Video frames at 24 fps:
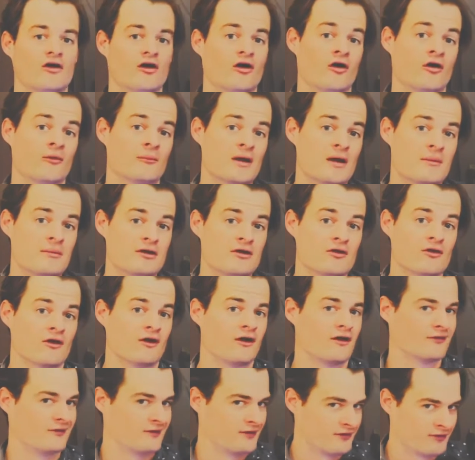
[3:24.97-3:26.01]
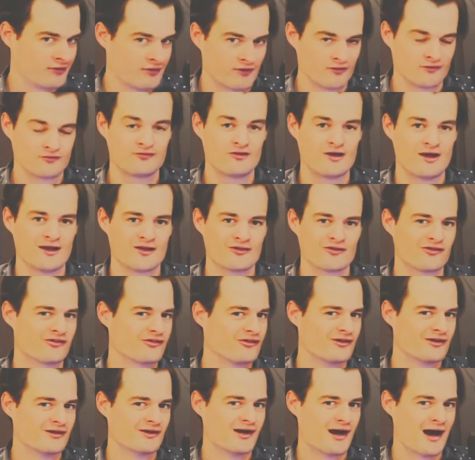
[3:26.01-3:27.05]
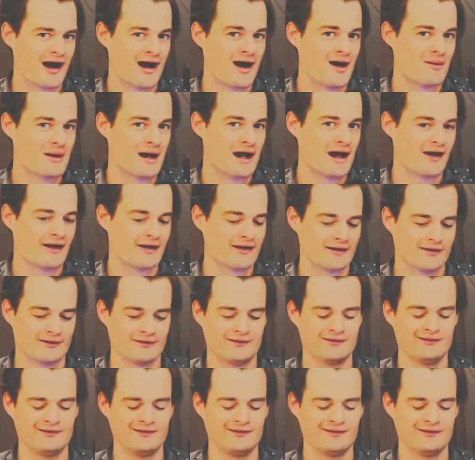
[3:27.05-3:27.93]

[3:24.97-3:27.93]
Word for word: Or maybe you're on the fence about it.